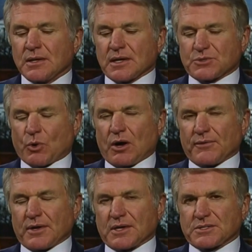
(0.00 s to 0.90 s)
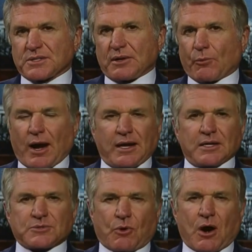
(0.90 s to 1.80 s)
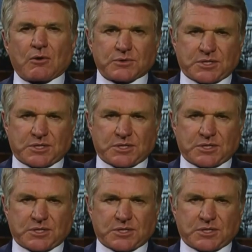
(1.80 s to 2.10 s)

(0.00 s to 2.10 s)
as well as the Iranian drone.